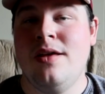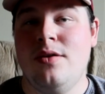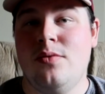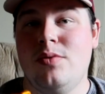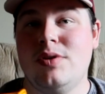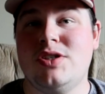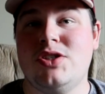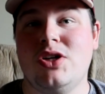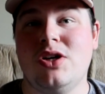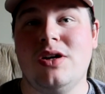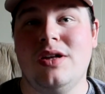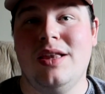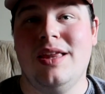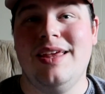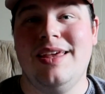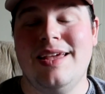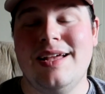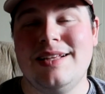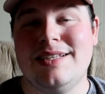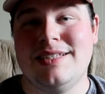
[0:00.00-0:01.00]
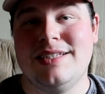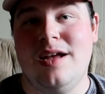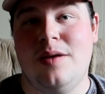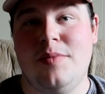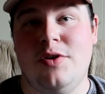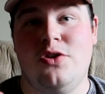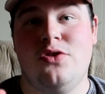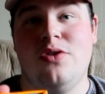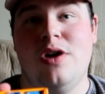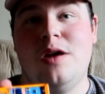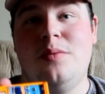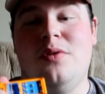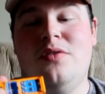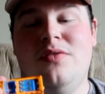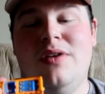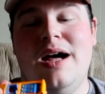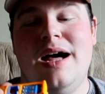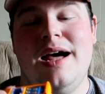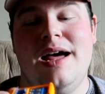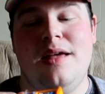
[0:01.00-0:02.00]
would certainly get some incredible
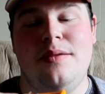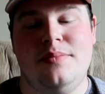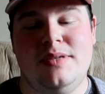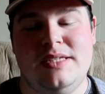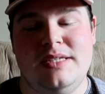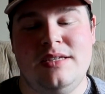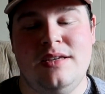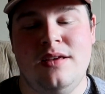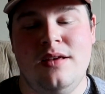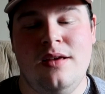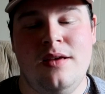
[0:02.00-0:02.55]
vibes.